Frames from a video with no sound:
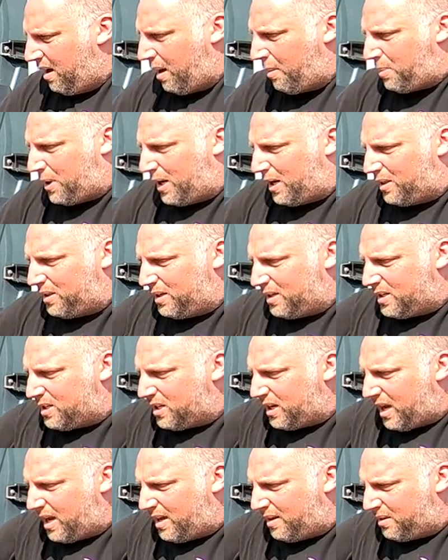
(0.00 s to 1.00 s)
I bought this
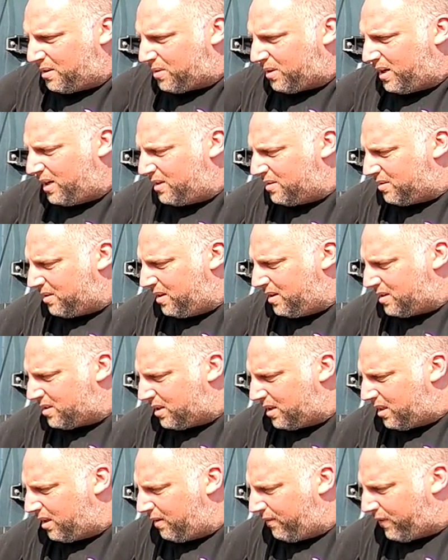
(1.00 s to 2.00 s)
on Craigslist,
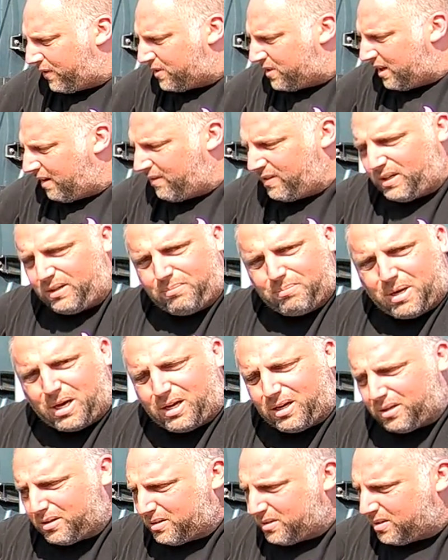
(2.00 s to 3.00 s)
I think for 70
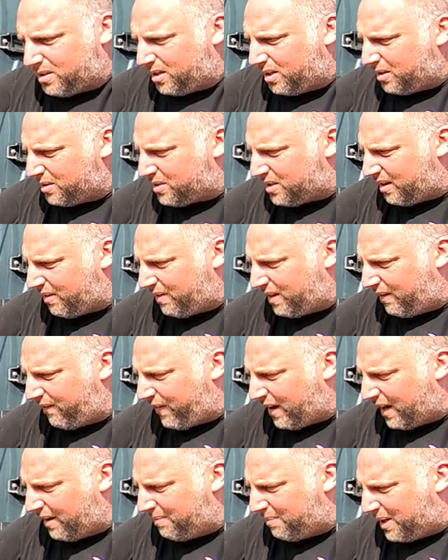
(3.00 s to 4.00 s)
bucks or
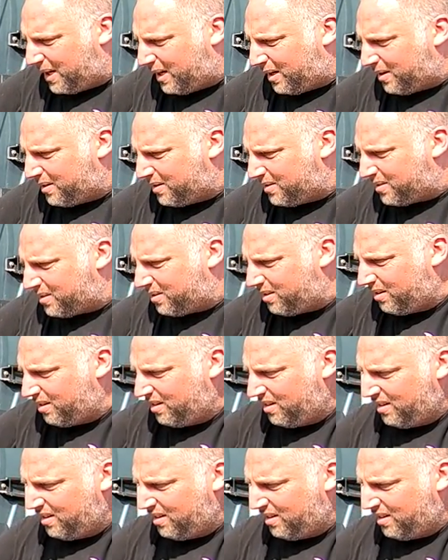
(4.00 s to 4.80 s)
75 bucks.